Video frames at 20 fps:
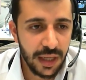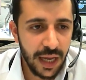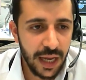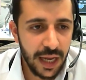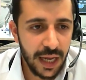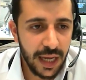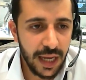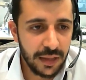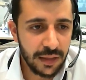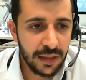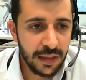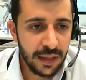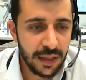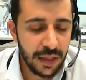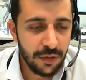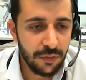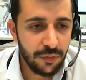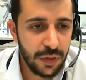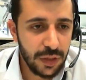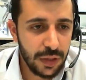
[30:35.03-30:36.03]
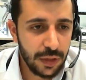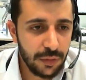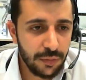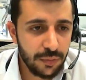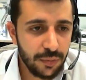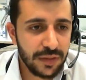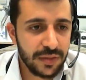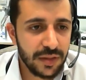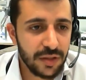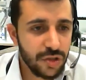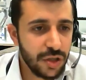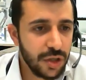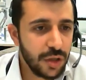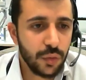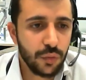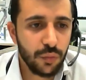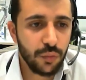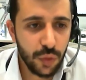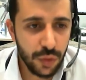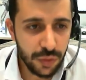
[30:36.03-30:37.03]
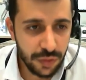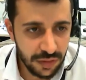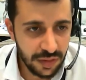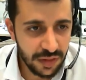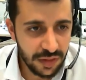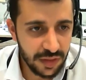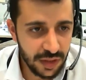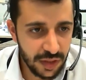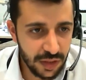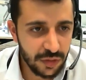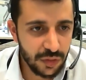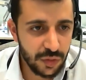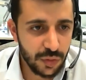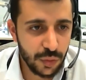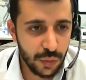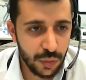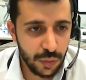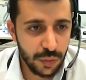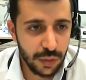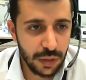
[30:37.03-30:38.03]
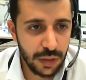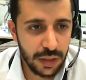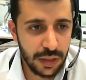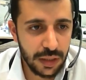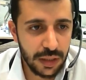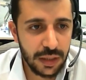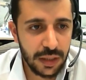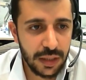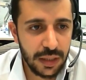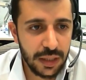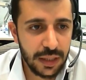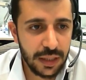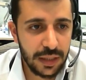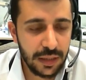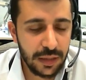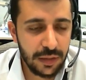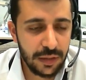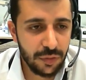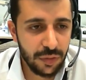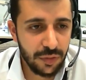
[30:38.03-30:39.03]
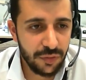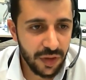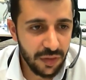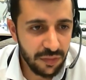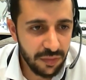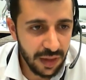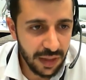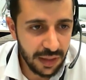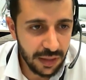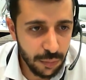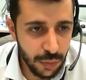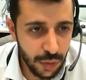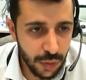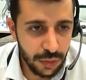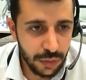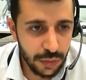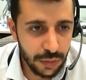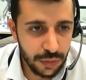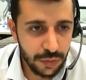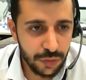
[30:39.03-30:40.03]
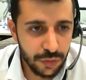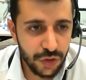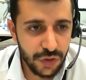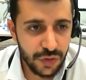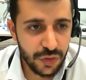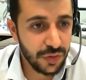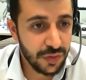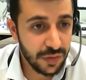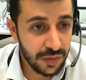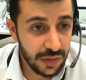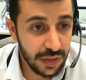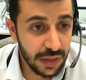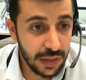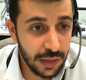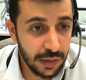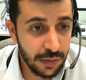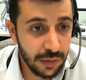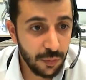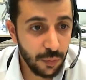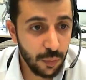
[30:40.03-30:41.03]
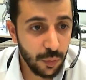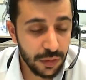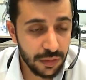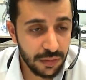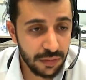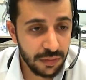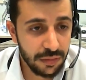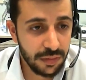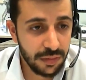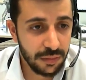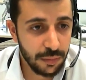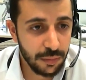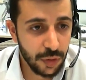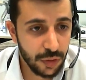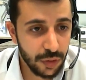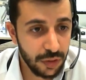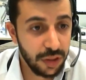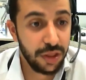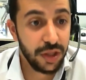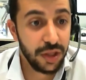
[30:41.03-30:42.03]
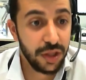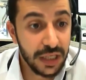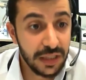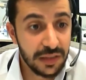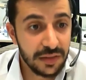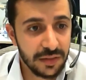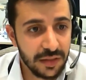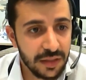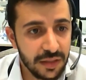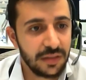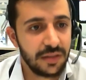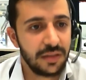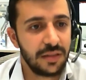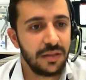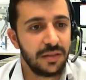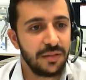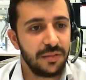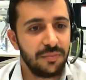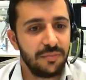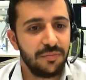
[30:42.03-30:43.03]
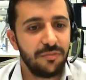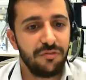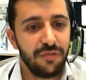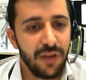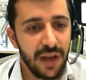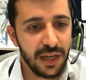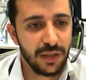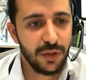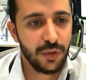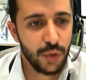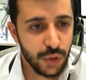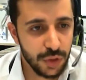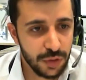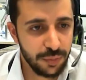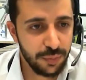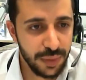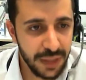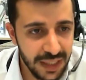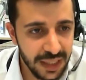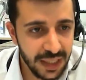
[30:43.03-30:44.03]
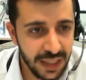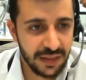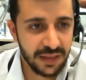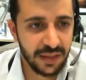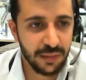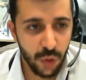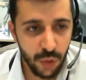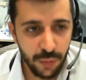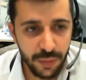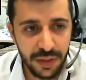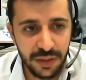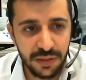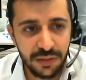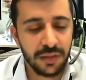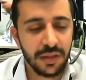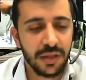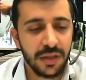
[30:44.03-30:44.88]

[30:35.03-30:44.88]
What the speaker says: And we essentially converted this into a fair value model just to see what the model thinks that the value should be at the moment.